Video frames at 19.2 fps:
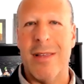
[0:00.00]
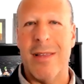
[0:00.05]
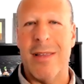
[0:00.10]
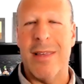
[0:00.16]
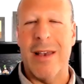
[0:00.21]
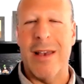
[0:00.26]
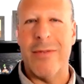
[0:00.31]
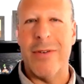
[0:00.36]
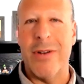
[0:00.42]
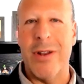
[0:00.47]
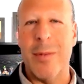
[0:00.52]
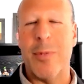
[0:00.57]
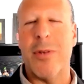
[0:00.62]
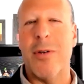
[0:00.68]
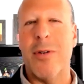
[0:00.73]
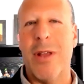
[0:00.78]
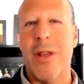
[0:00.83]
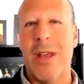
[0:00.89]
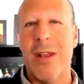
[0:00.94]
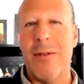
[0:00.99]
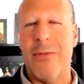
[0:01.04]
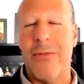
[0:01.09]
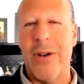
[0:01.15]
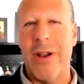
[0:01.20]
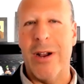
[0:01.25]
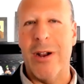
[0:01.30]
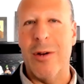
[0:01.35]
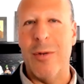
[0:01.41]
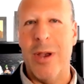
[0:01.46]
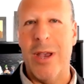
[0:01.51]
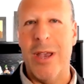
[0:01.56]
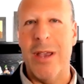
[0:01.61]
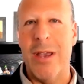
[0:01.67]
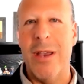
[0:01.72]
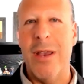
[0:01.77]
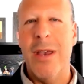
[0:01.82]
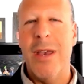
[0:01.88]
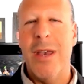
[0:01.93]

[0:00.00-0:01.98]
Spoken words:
7, episode 8 of Fire Away